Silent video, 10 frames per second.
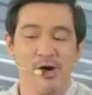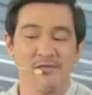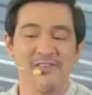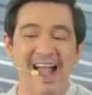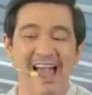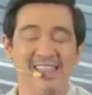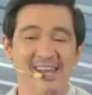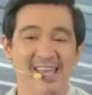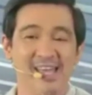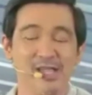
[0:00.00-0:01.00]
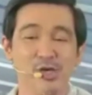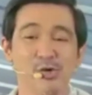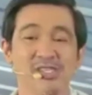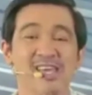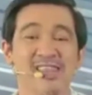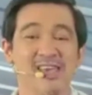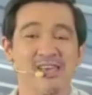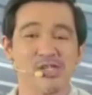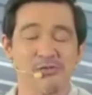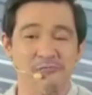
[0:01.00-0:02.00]
of gathering and using
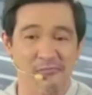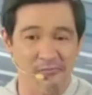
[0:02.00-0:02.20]
these